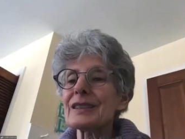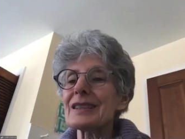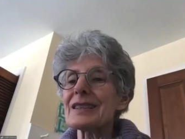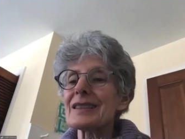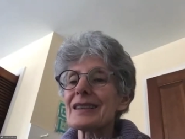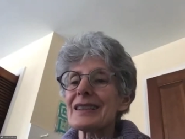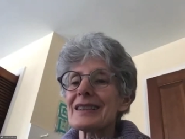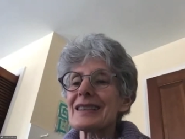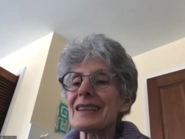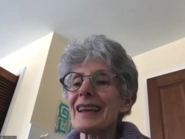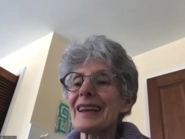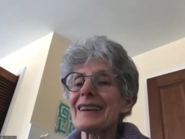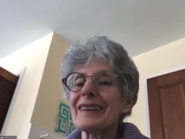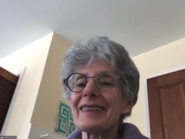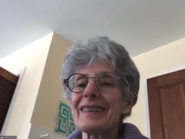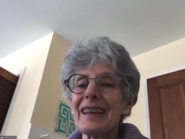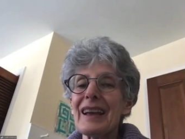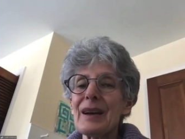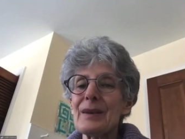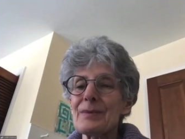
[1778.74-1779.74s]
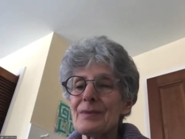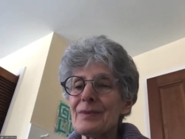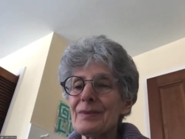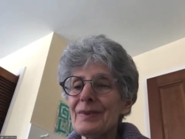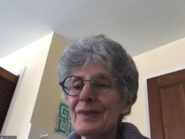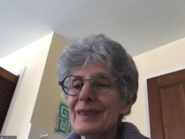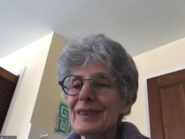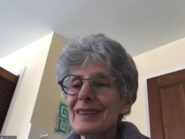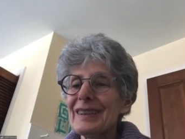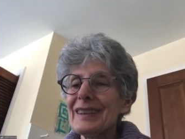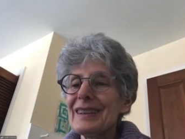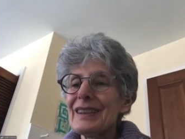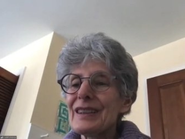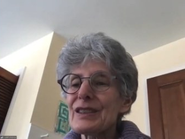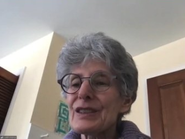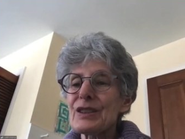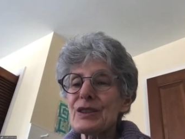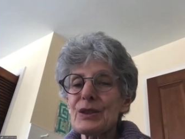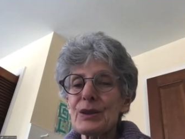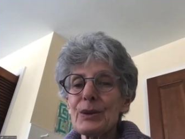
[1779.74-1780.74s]
does it take them
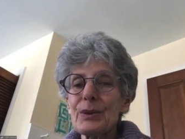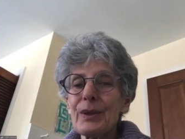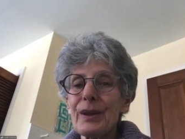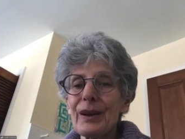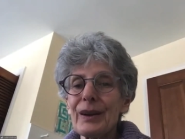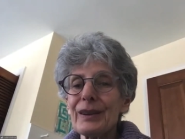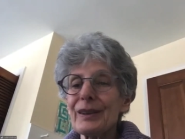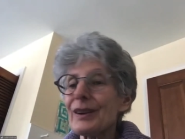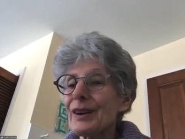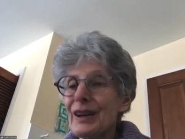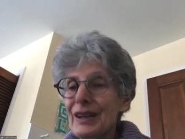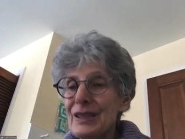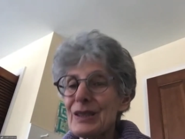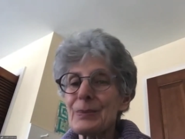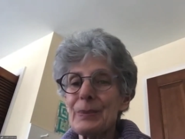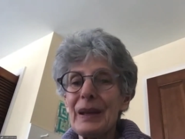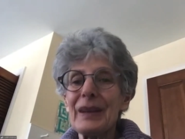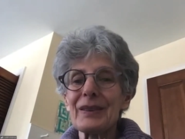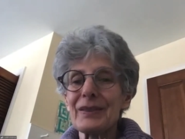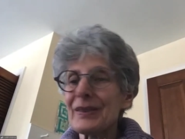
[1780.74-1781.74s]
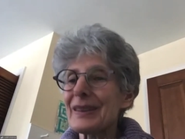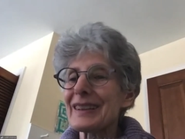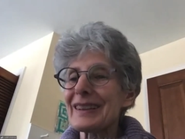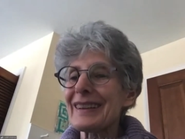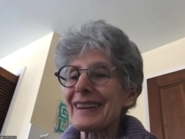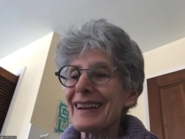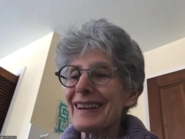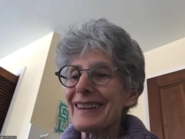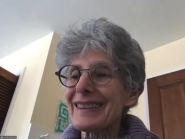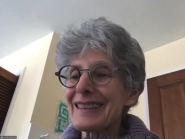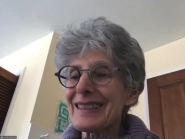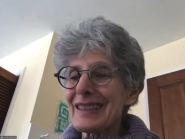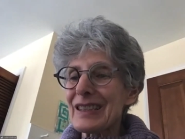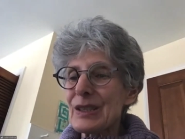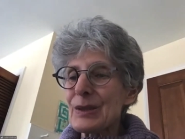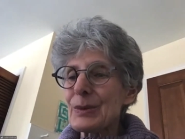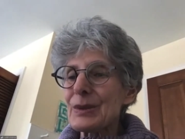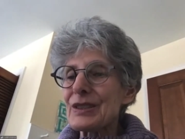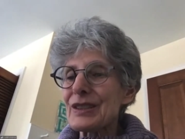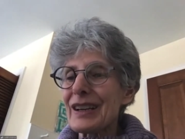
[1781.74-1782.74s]
to do their cost benefit
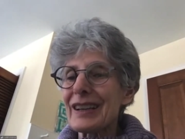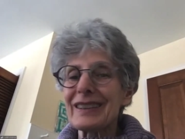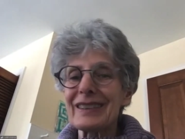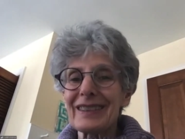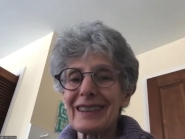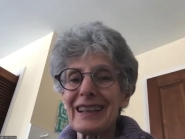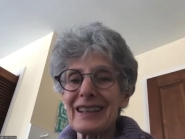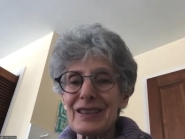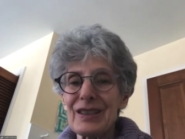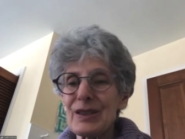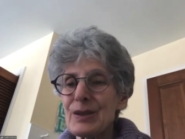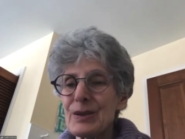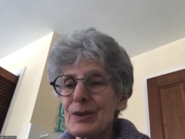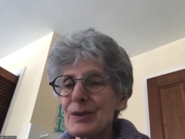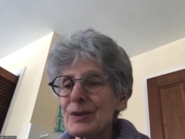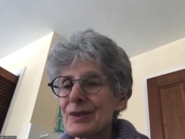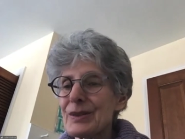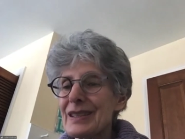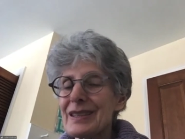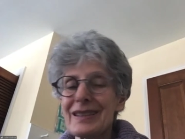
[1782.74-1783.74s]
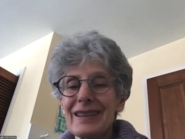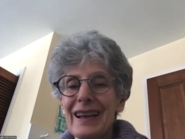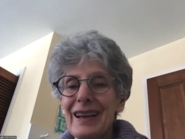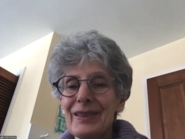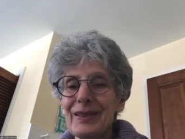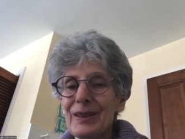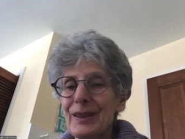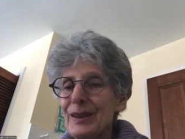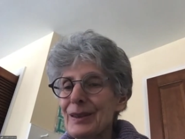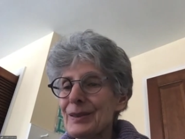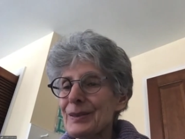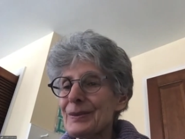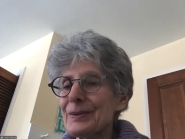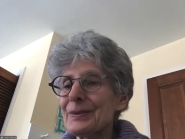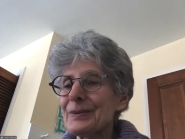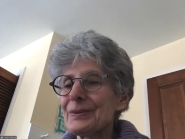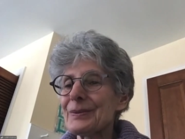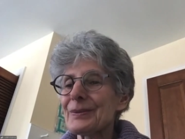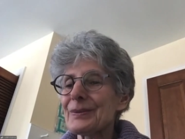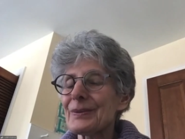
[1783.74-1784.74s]
analysis, which I guess is is that the
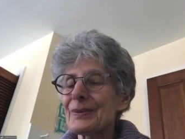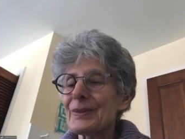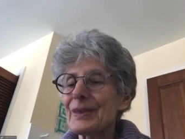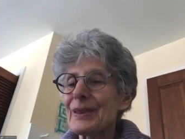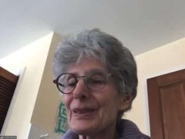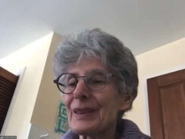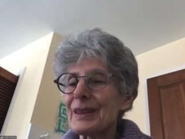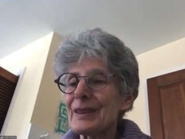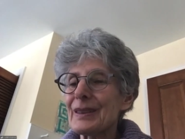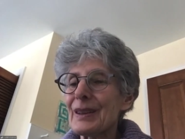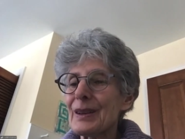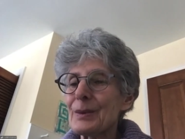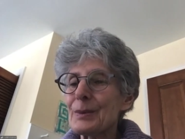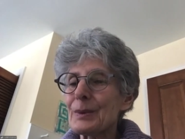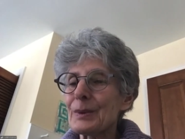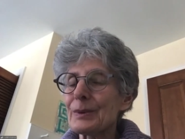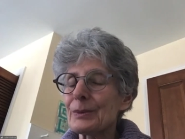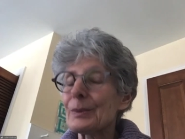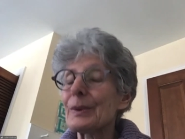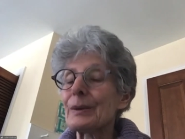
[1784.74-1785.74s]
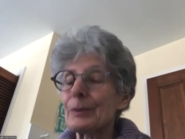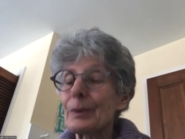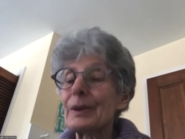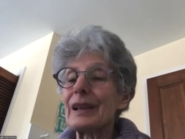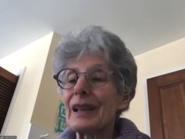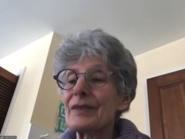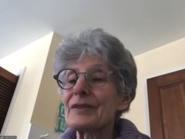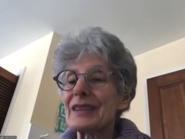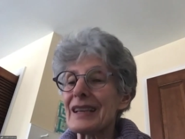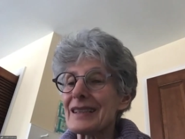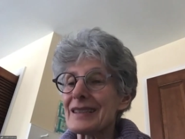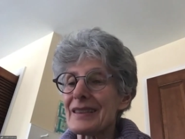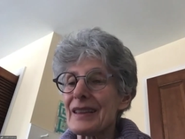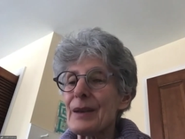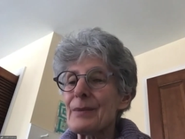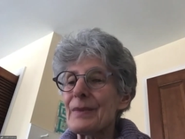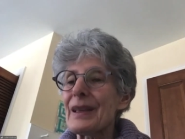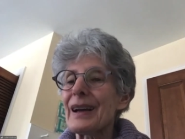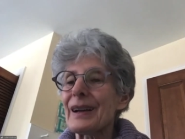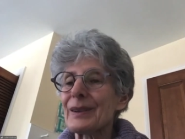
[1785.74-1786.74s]
the thing they were well we'll have to ask
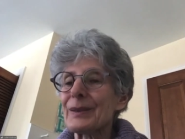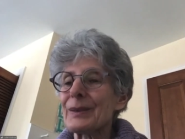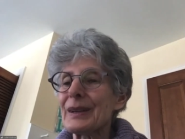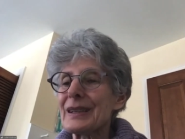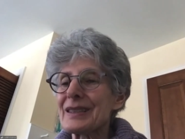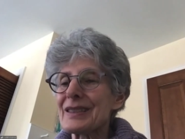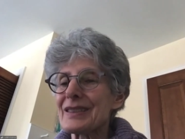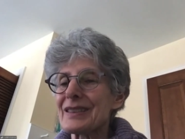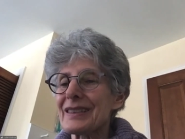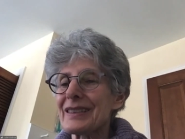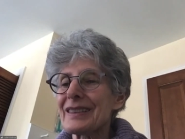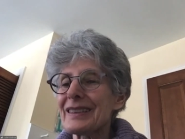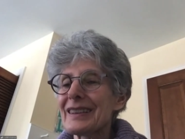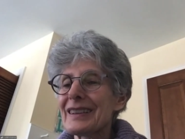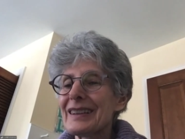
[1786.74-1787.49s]
them that question. That